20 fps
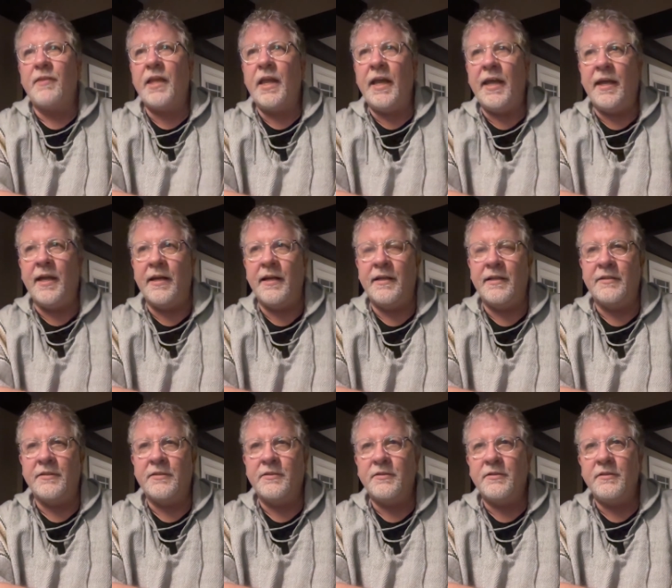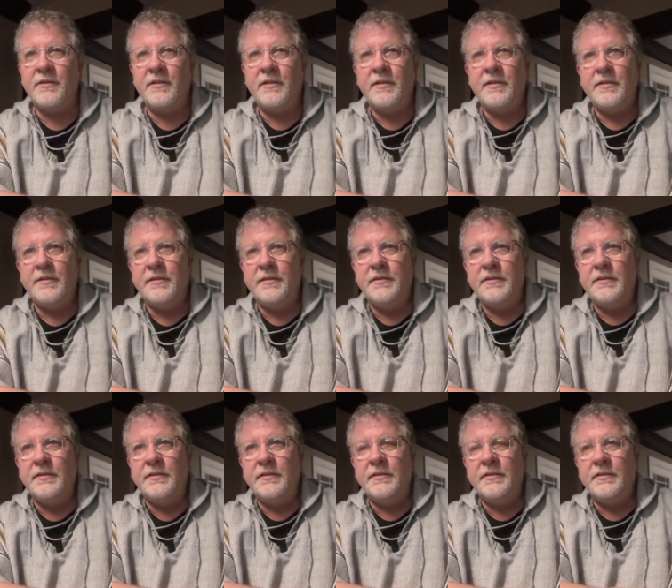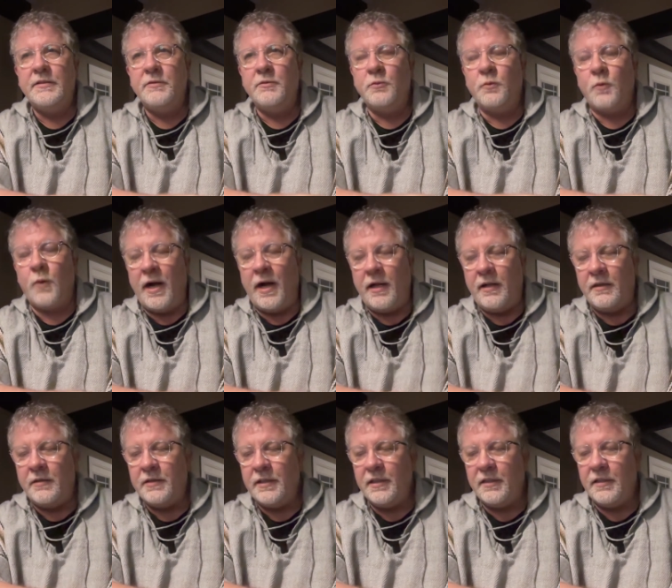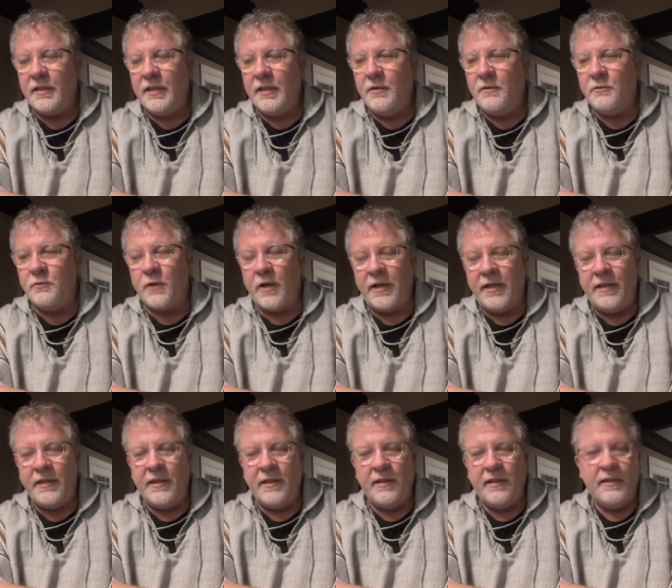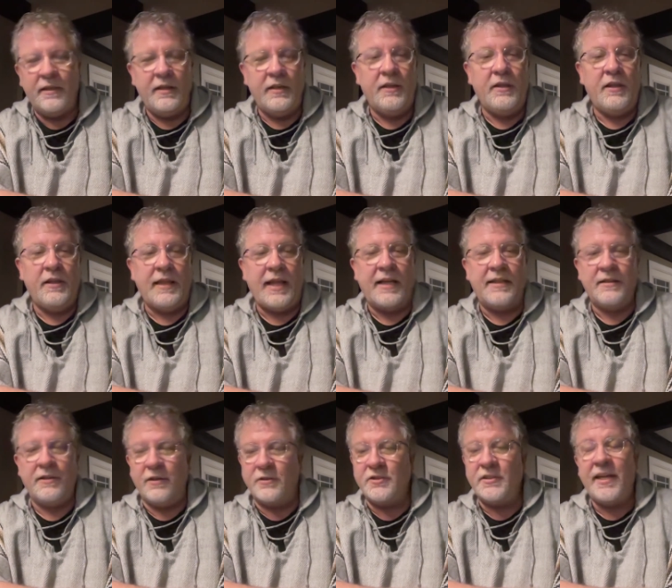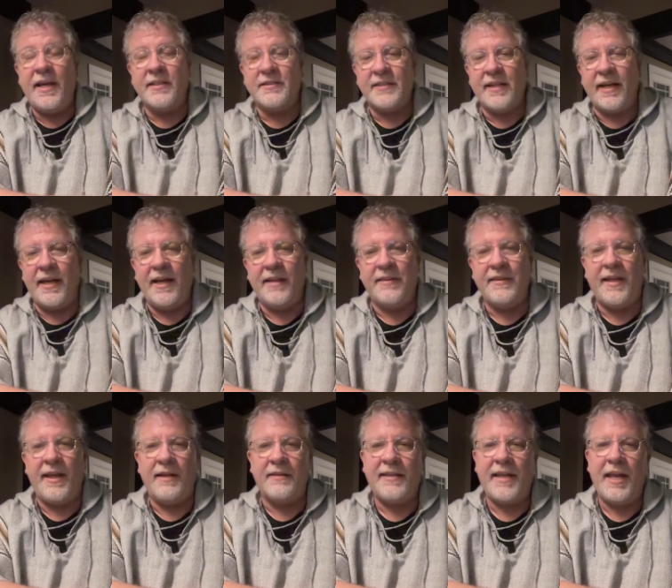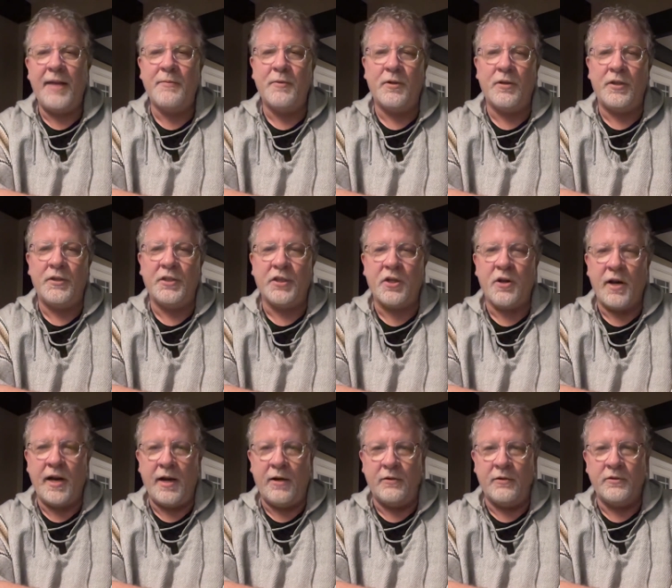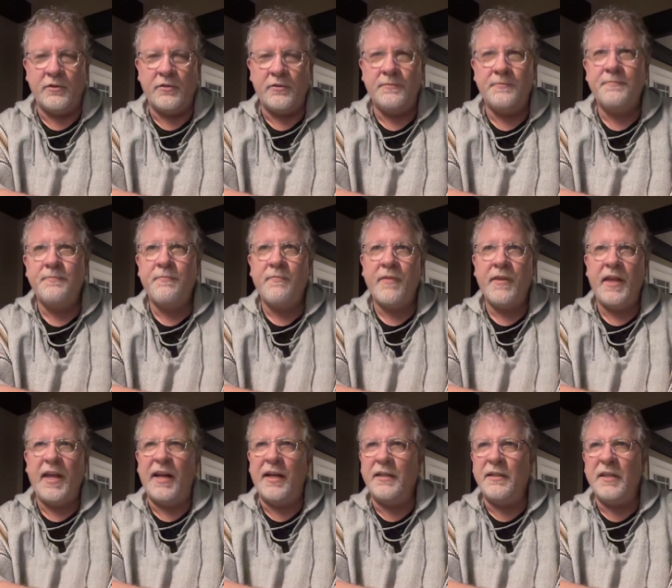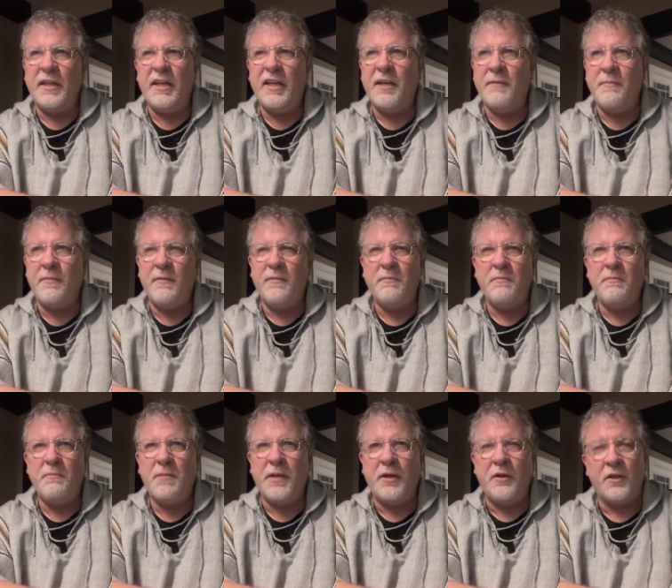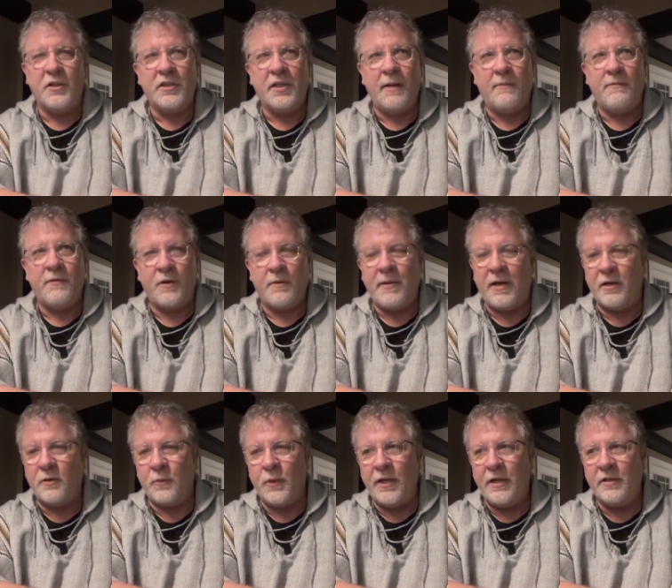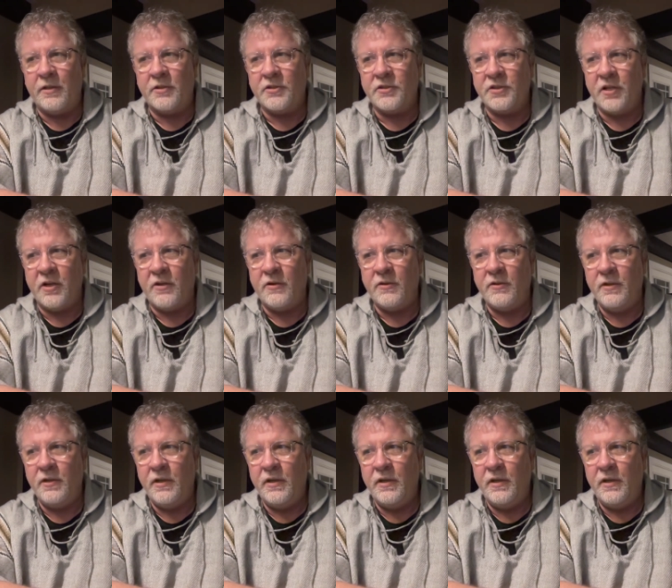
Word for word: And while eh, running that, those tests, I had that cable on the ground, and it had been hooked up for about a week or so.